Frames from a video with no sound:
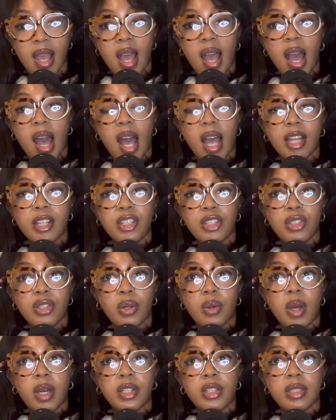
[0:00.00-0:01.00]
I just
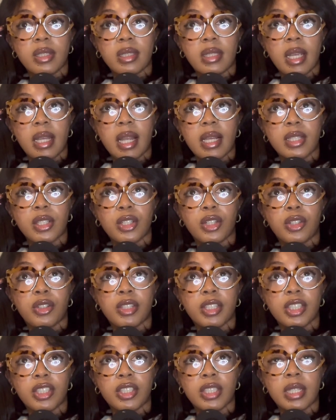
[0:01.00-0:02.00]
don't understand as a
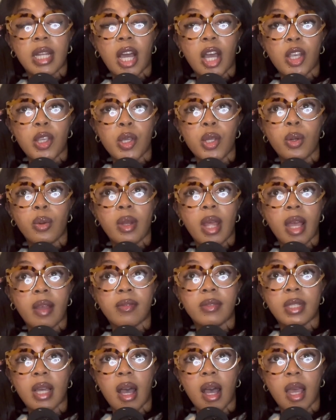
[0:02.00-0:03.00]
Christian how you don't
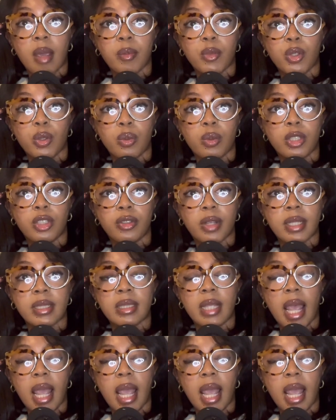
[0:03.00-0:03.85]
have time to address